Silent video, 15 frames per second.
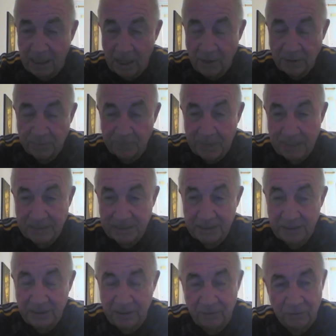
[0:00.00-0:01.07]
Close
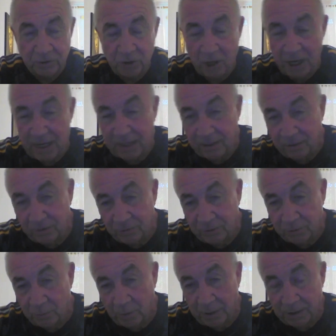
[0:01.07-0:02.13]
passing, little
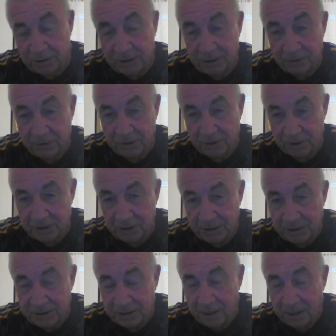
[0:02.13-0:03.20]
triangles, 1 and 2
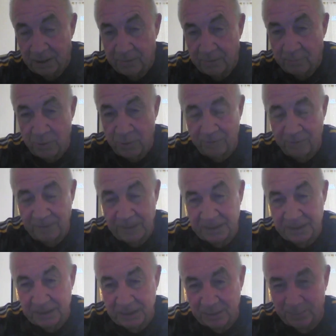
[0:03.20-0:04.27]
touches, moving
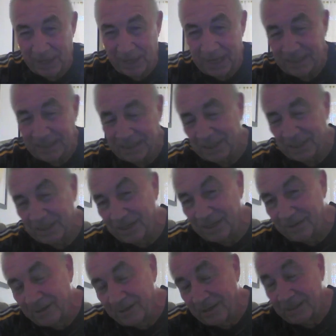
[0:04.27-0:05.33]
into space,
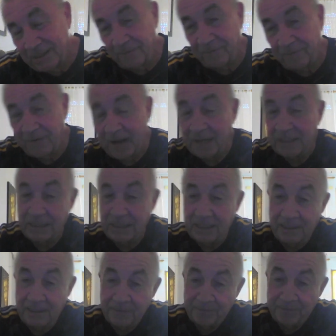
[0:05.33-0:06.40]

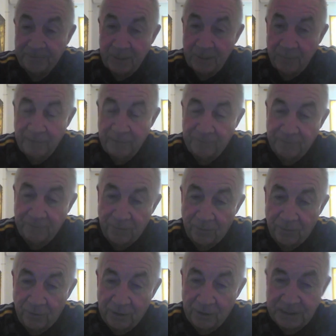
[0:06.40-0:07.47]
defending with
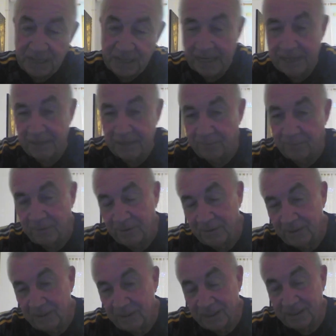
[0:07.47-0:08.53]
4, attacking,
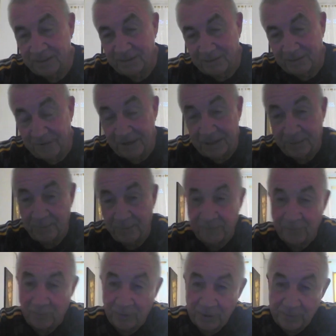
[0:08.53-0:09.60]
defending
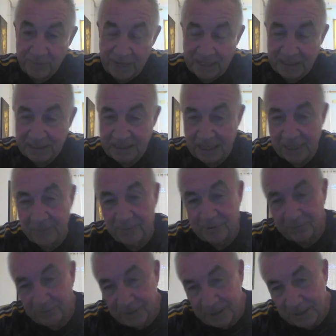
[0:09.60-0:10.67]
with 4 at the back, attacking
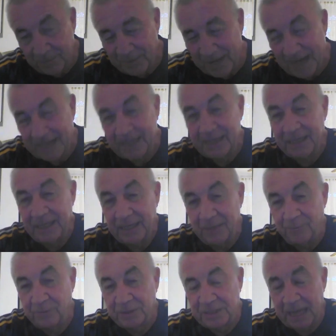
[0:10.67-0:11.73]
with 3 at the back.
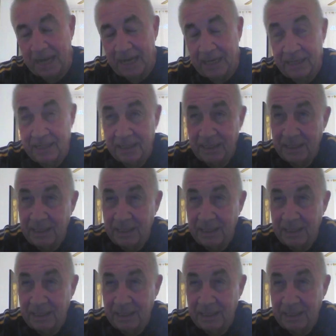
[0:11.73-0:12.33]
It was a